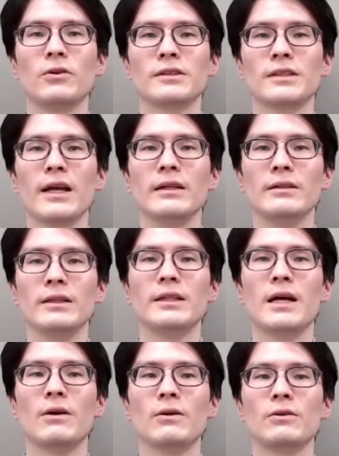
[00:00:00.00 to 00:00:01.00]
When the
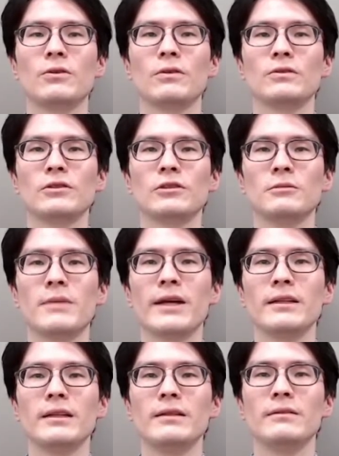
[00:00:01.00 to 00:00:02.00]
reconstructor
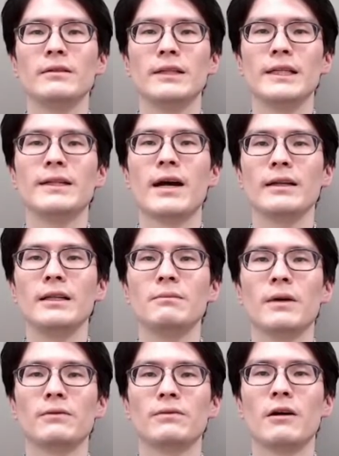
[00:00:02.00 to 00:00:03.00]
finishes, it will
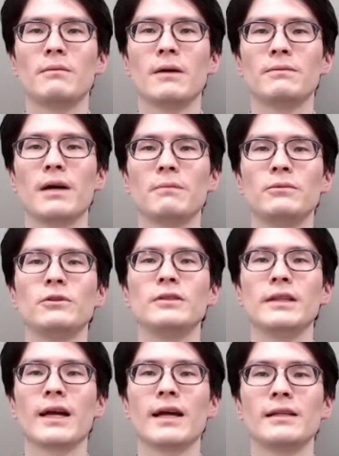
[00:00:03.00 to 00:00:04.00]
order the reader to
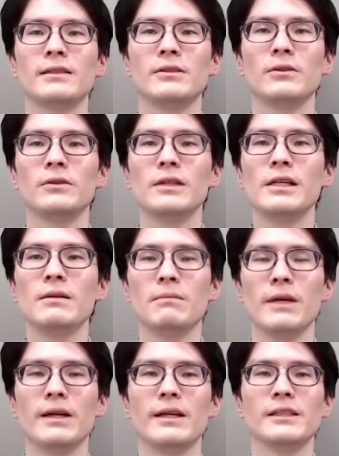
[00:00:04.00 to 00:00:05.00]
return the
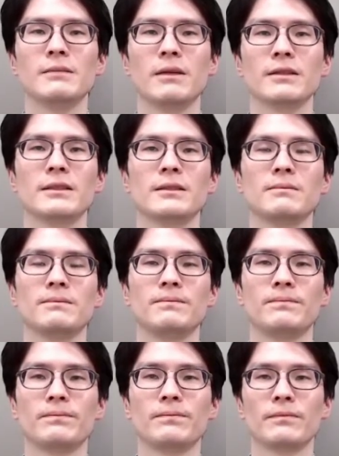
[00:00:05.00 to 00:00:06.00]
buffer to the buffer
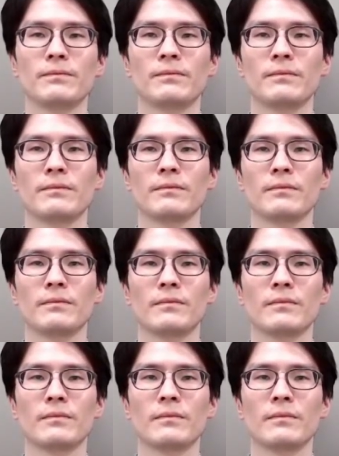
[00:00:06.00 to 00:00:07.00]
pool before
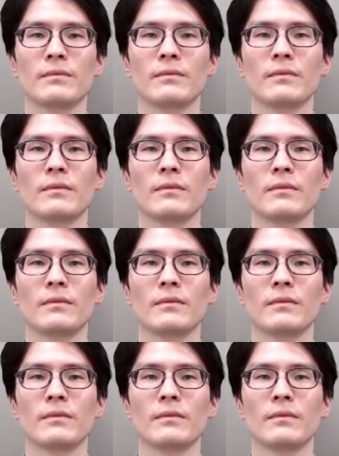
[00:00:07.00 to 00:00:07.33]
closing the